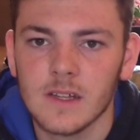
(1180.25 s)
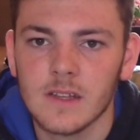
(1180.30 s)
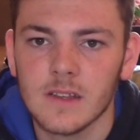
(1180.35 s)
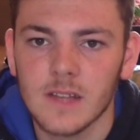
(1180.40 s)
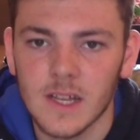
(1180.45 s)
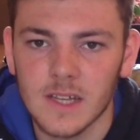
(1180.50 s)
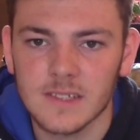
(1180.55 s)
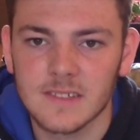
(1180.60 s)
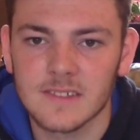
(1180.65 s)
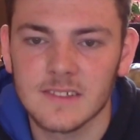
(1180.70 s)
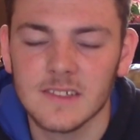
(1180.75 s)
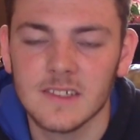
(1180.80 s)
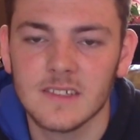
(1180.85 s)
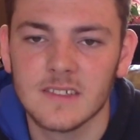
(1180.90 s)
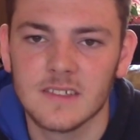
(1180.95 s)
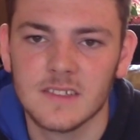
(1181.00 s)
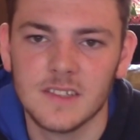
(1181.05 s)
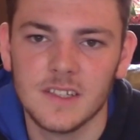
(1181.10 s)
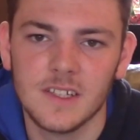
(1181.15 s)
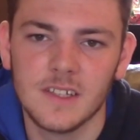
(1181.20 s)
Last
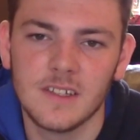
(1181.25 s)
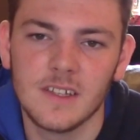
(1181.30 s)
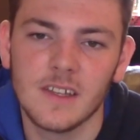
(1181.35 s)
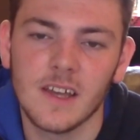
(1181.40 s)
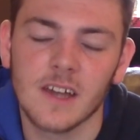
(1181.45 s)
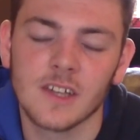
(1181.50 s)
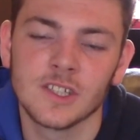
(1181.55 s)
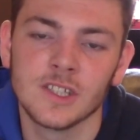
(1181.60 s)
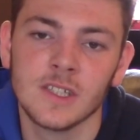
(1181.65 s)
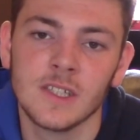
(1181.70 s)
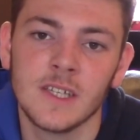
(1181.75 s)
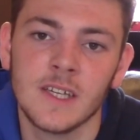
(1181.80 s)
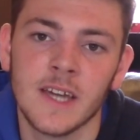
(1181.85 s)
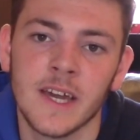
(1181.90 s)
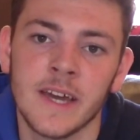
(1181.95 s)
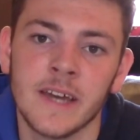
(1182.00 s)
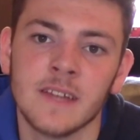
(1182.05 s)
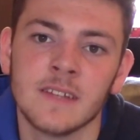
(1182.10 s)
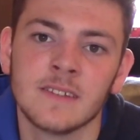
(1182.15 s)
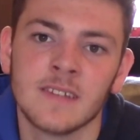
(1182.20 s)
season he did actually
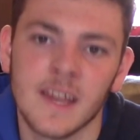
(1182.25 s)
get